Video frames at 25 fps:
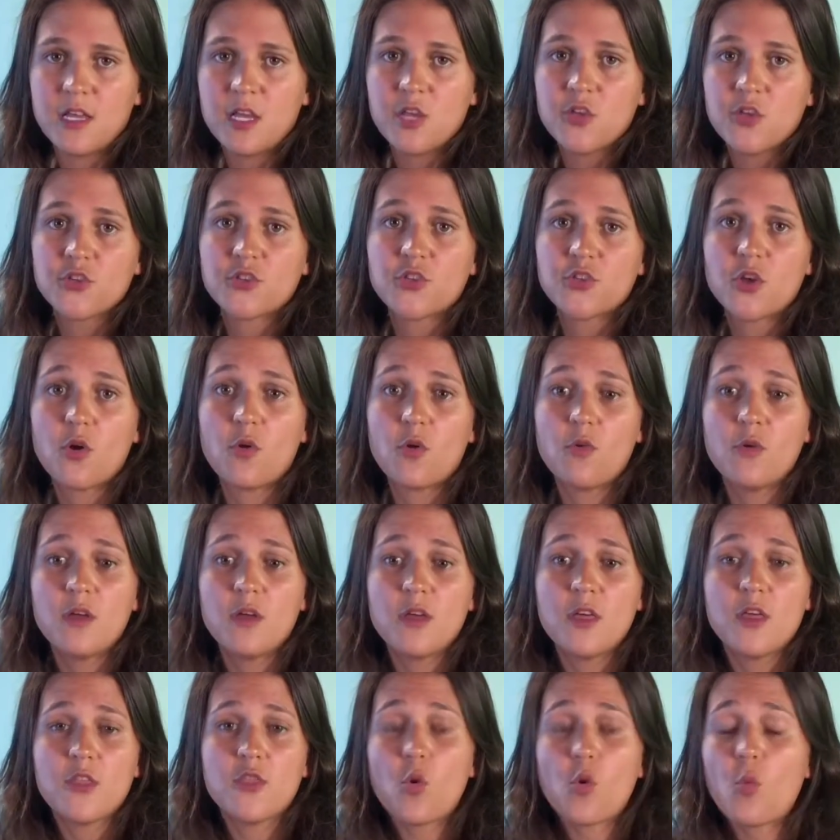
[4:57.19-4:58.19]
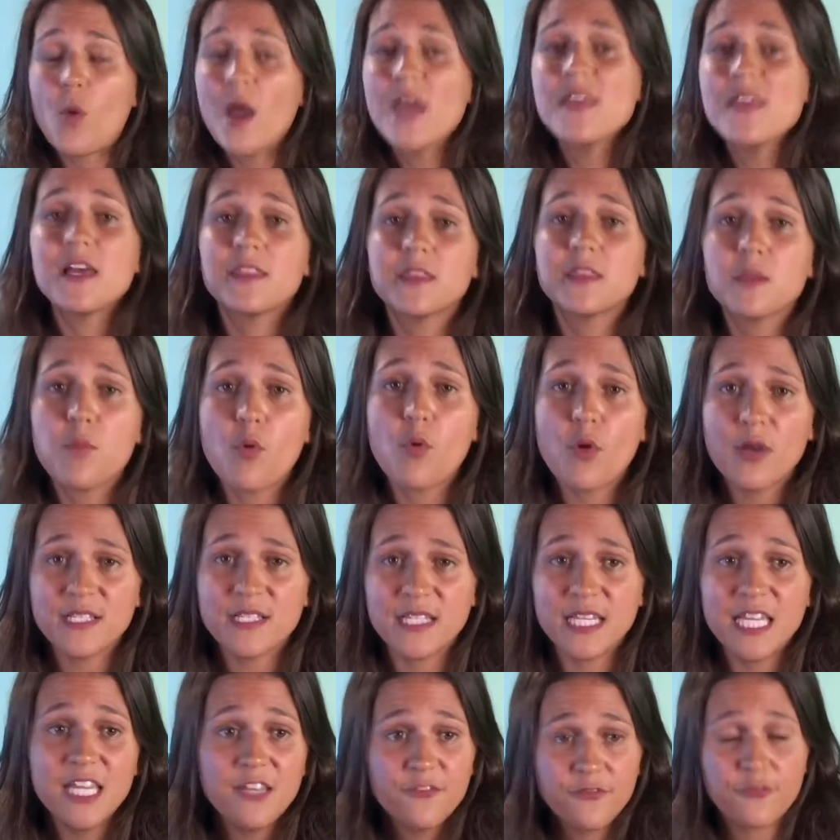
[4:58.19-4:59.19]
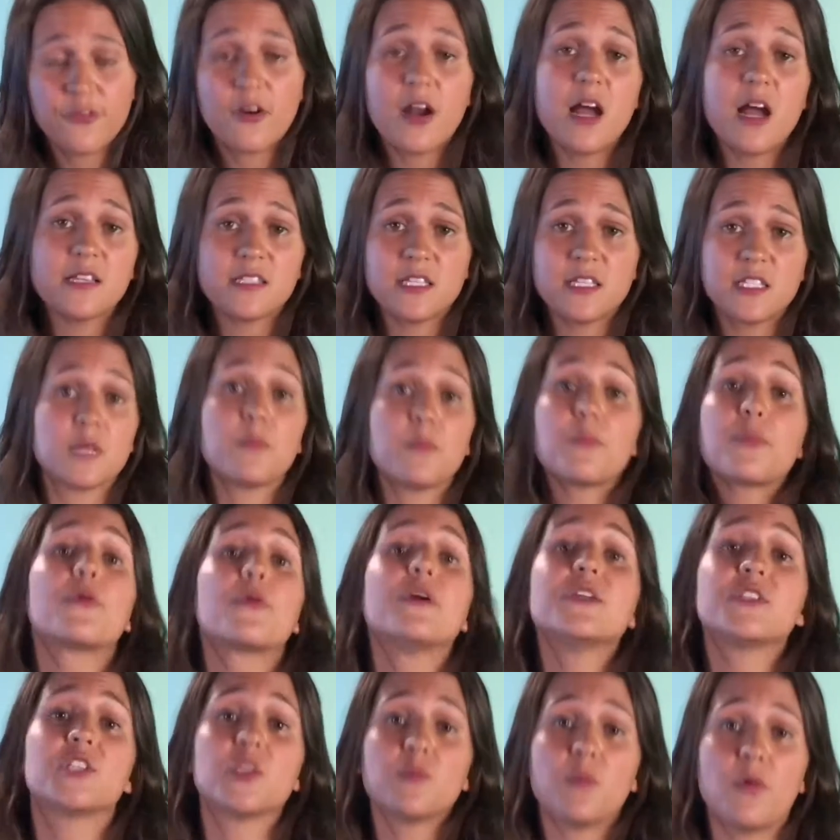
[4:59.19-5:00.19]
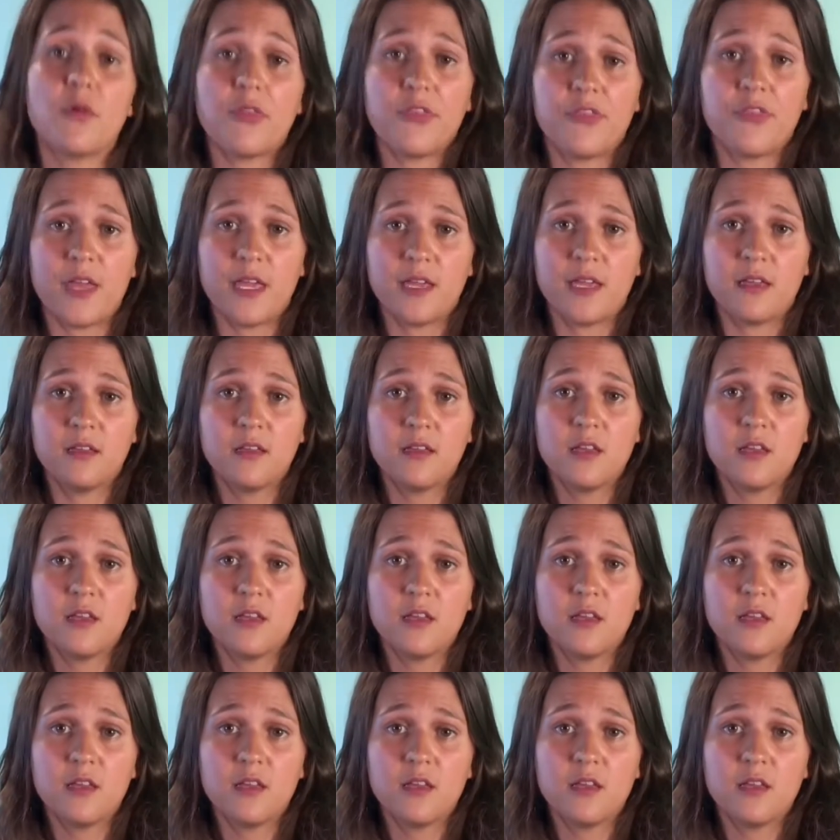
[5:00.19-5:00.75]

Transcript: So the way that the boys eat for us, it's a principle thing.